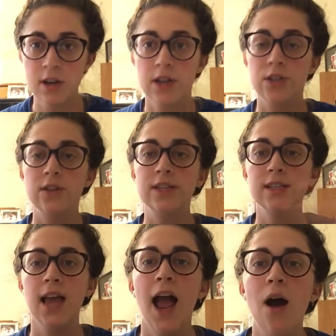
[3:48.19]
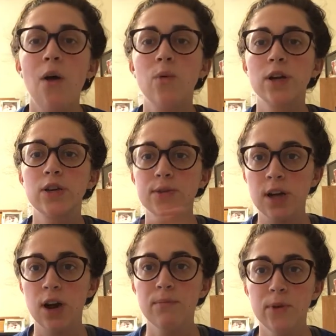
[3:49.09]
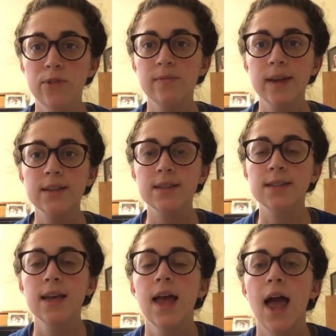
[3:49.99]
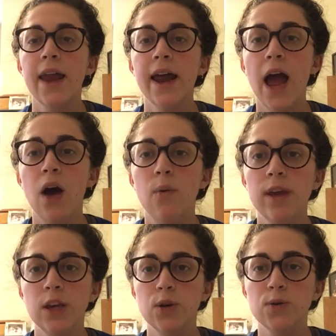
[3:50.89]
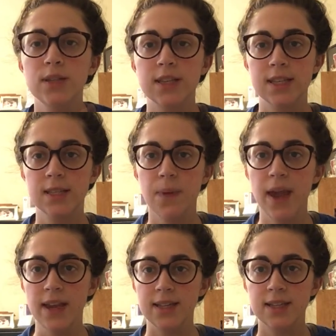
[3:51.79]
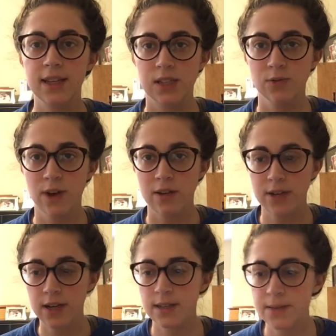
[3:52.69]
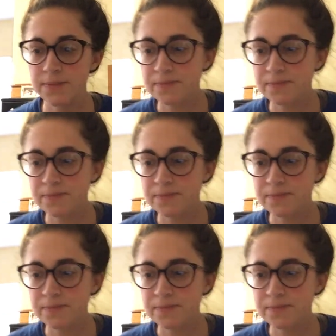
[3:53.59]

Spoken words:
So this is how we're using our movements and how we use the space that's around us.